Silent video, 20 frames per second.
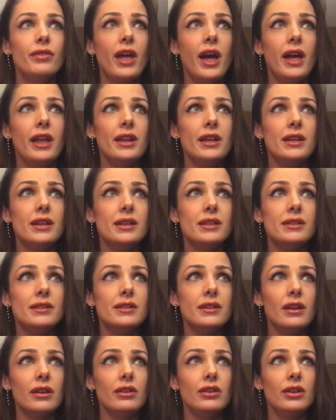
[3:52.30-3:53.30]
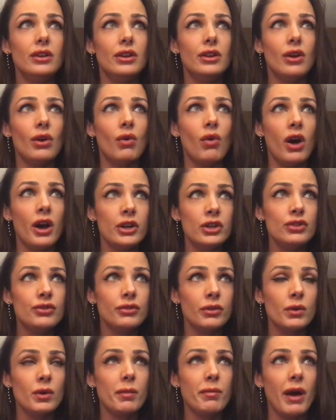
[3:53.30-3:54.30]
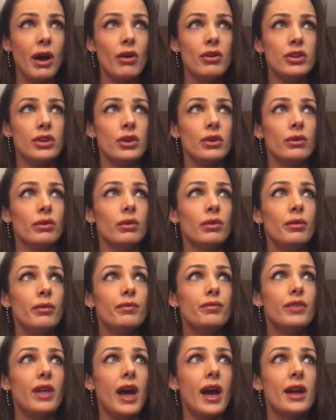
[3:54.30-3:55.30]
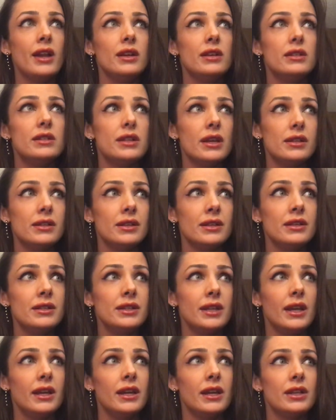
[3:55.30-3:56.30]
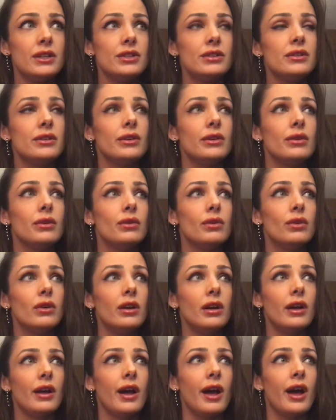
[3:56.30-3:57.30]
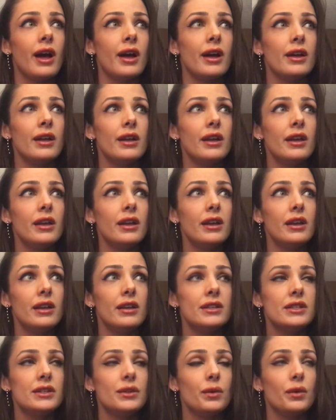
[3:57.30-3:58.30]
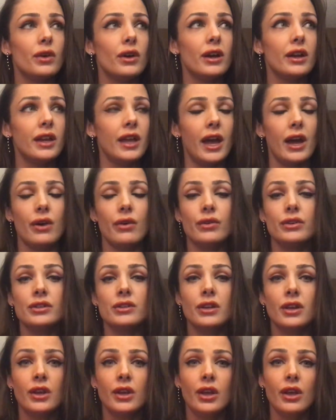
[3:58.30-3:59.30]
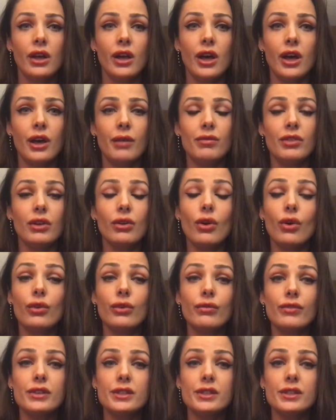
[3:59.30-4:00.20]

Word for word: That is, you know, untrue about you. That doesn't take into uh, into account um, their own